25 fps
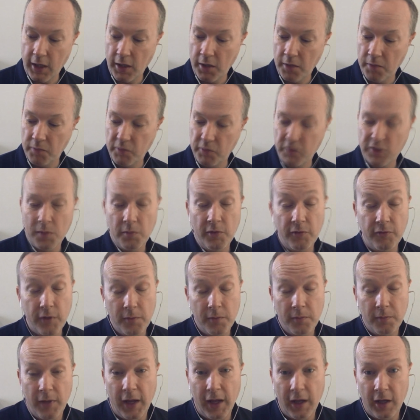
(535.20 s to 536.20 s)
some of
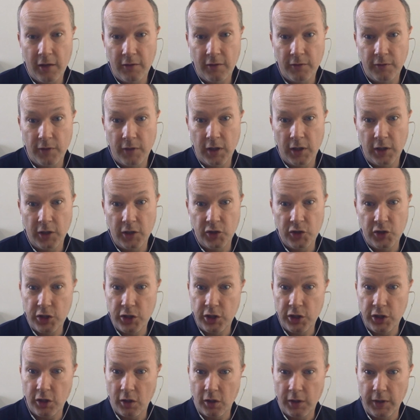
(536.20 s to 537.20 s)
them have a
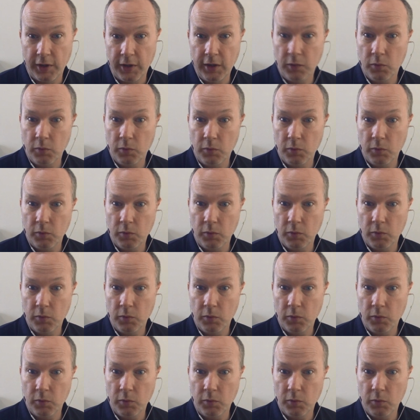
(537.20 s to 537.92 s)
GRE requirement,